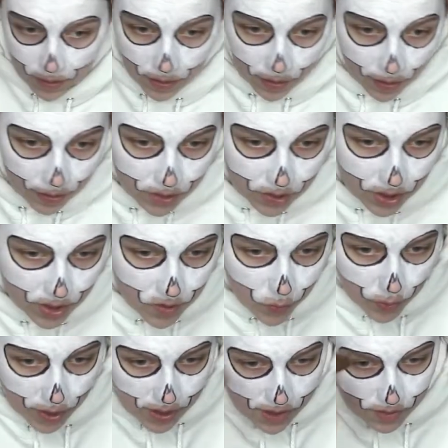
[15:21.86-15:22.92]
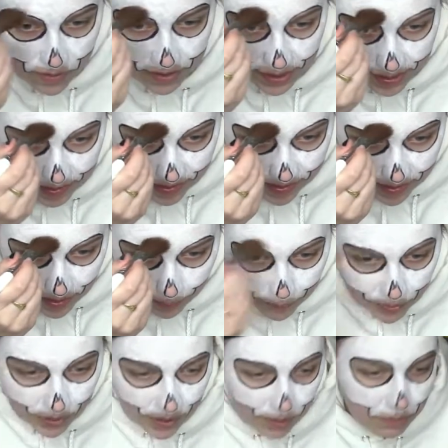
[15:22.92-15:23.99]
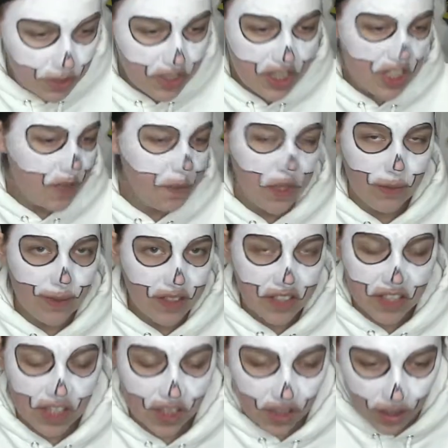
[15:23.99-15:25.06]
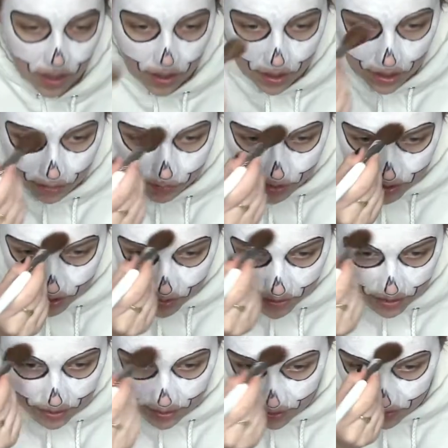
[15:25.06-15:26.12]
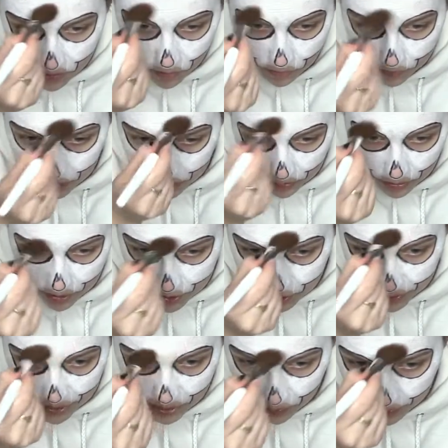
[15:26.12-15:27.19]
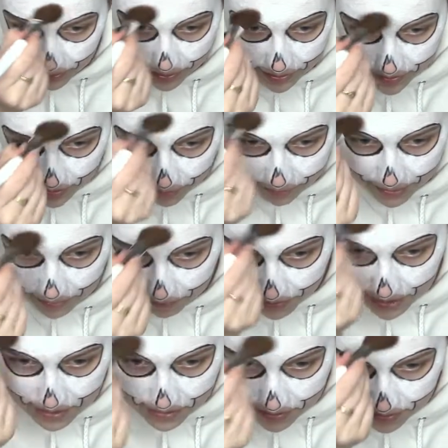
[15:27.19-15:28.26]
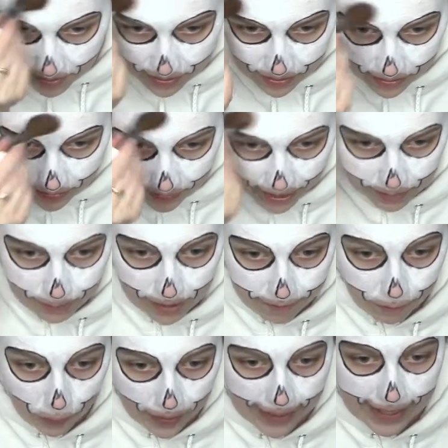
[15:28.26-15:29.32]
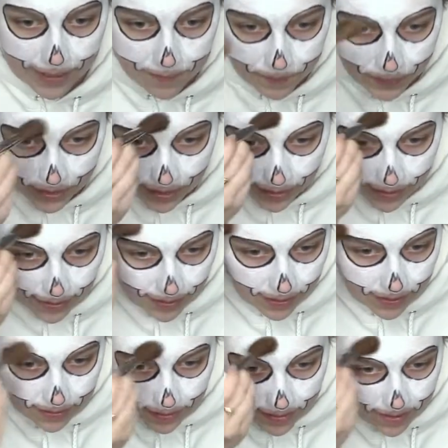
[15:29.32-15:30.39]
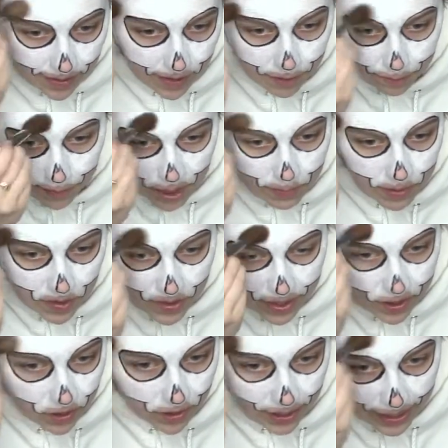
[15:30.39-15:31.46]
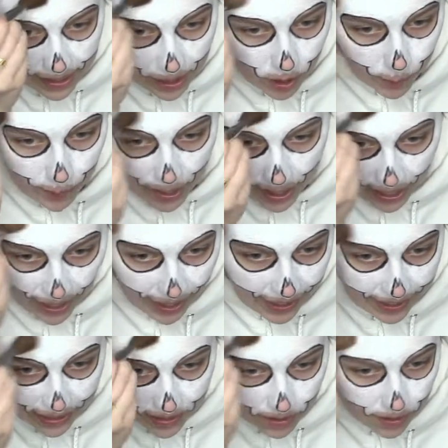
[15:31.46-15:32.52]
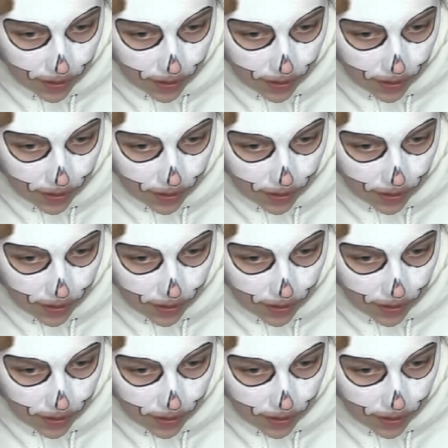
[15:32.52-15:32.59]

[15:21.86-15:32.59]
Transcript: I just want to use this. I'm just experimenting here. I'm just using this over the larger areas of my face, like my forehead, to see if maybe that'll like help hide